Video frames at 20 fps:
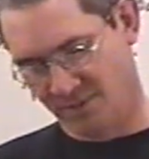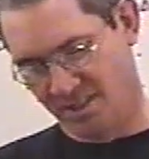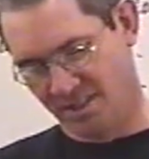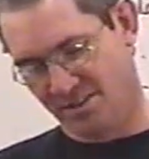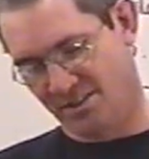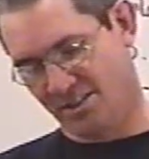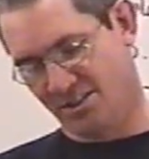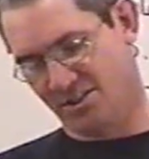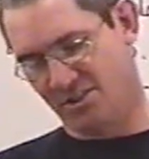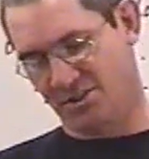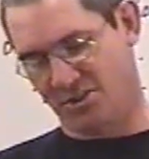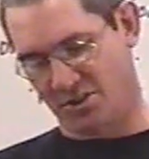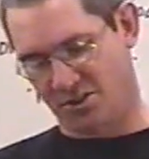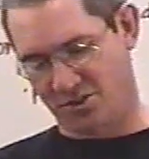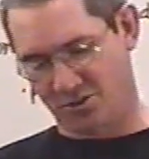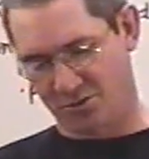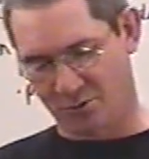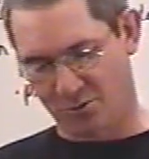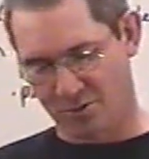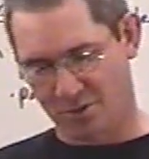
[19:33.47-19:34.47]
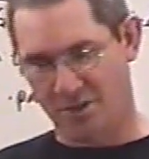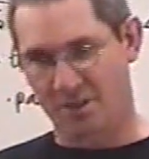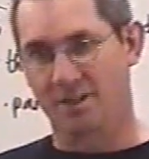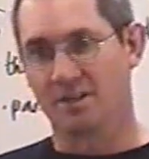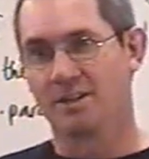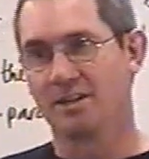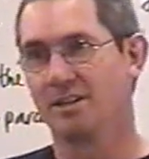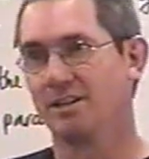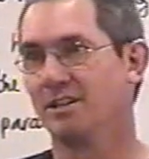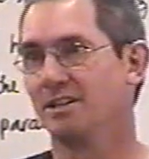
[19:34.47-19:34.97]
This is a story.
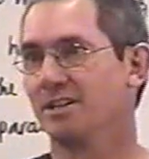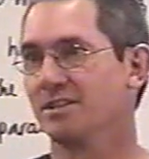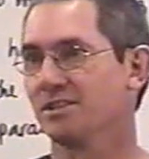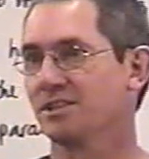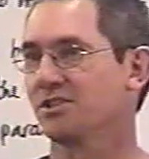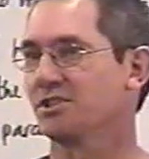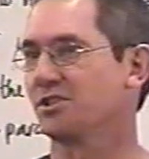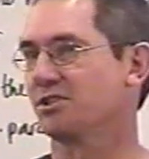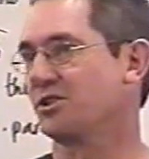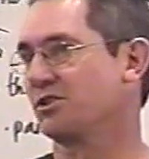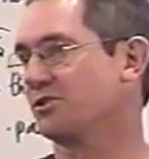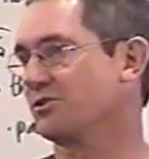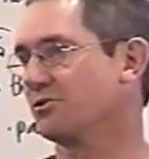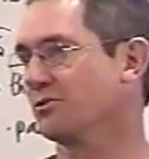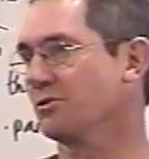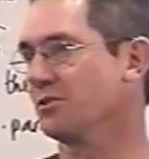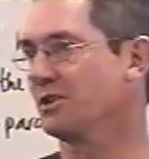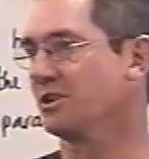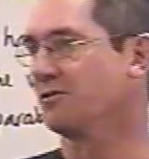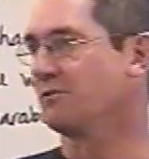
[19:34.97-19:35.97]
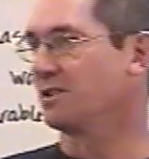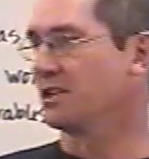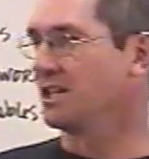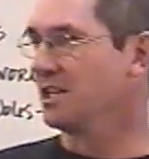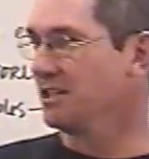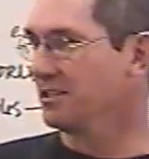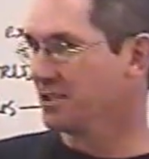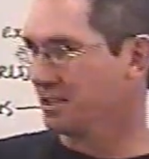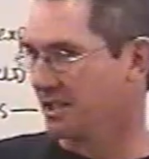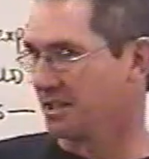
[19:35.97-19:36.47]
This is a story of a
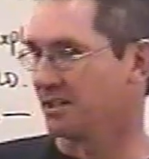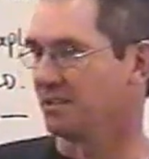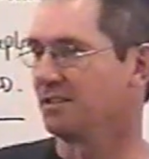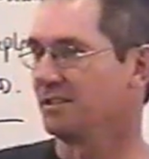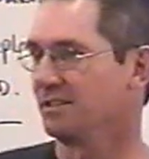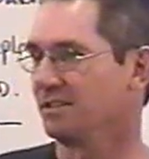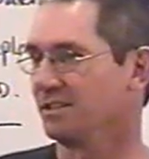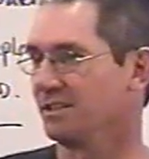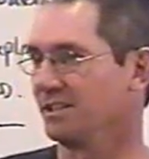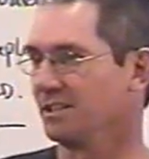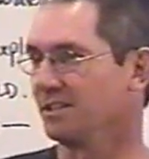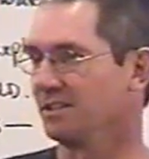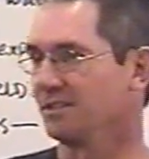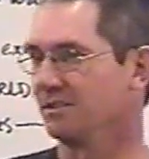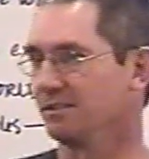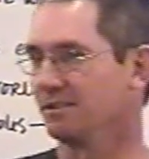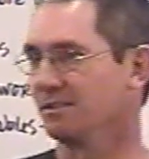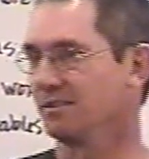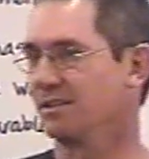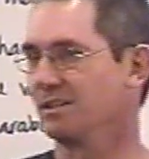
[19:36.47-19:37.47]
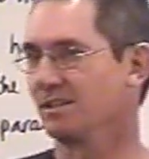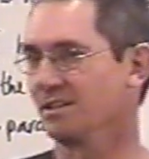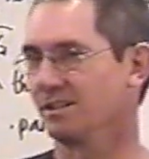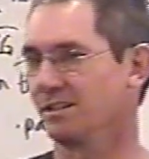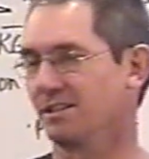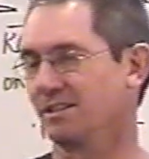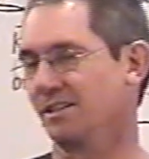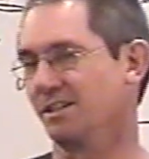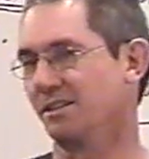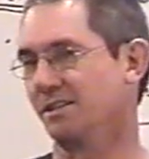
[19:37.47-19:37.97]
healing in
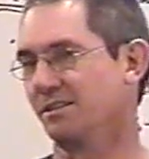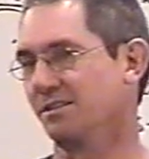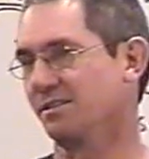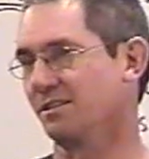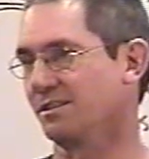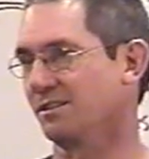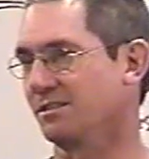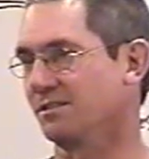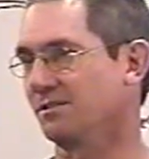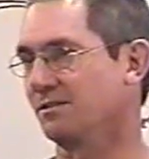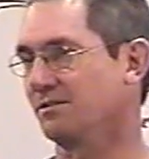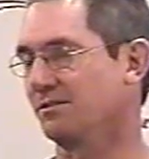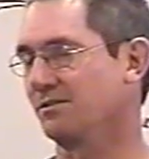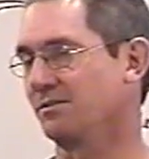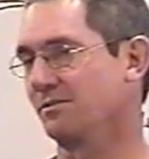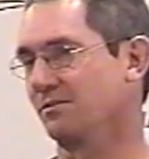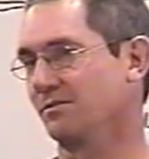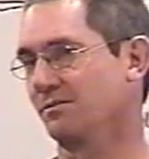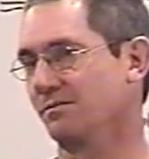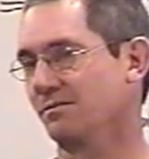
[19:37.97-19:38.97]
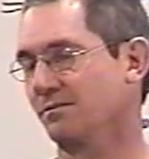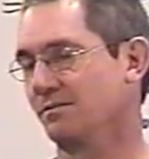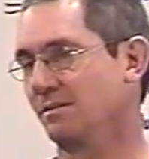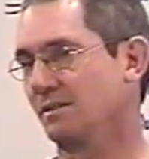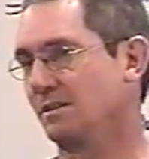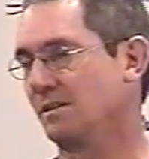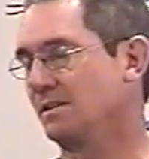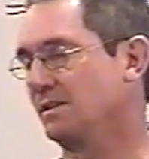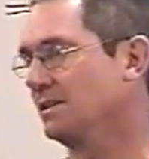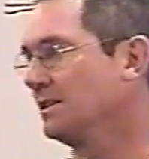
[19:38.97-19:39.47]
in uh,
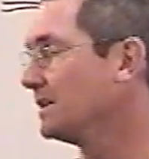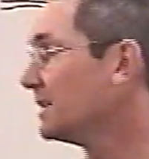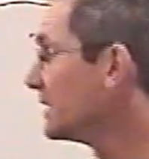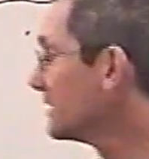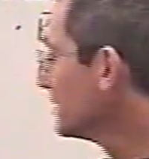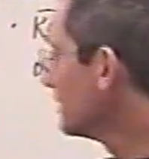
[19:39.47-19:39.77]
in